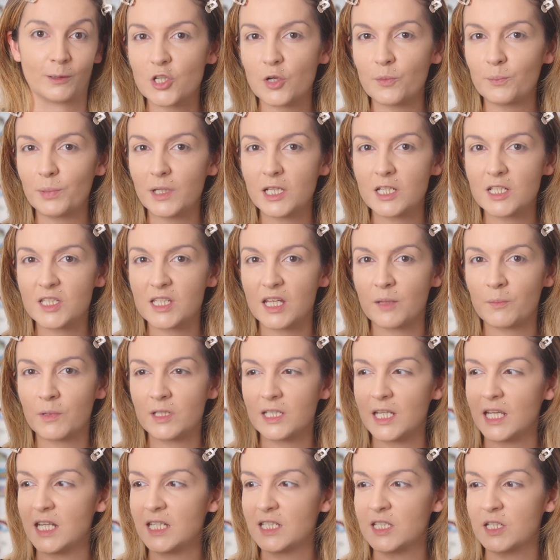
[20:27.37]
Don't be
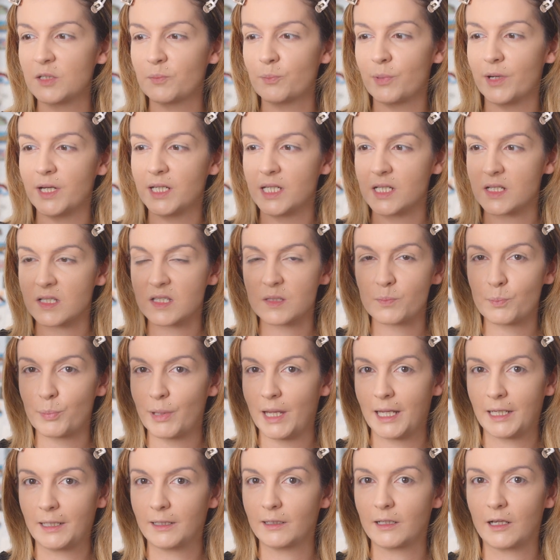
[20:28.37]
intimidated by this
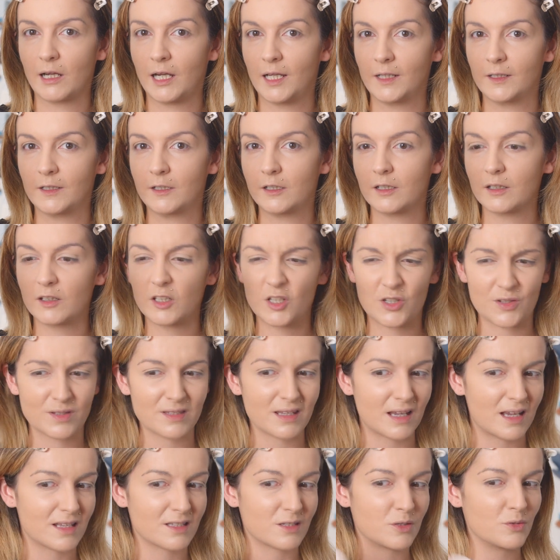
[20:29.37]
pink color,
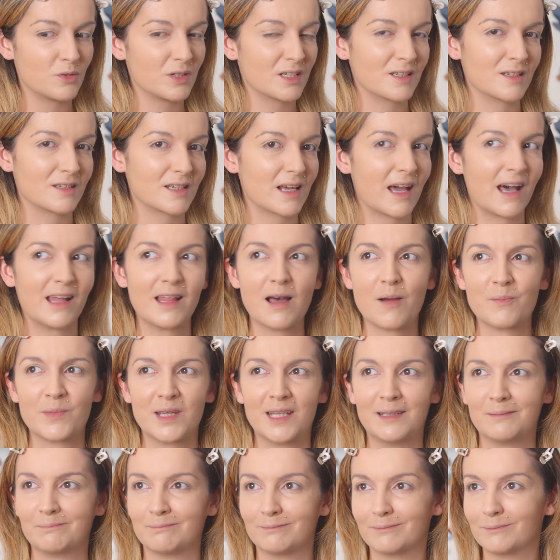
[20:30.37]
because as you can tell, I
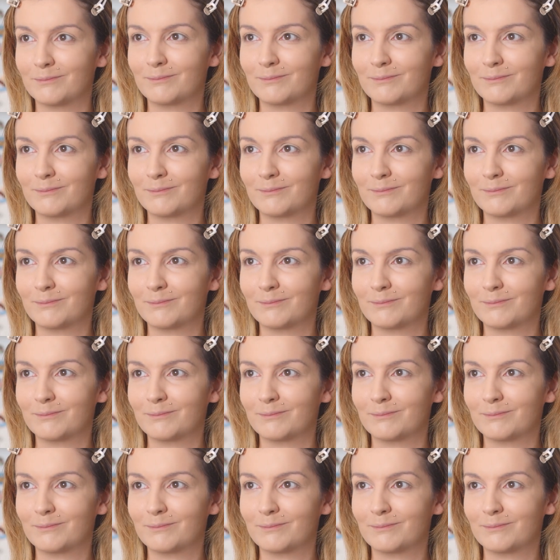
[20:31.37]
mean,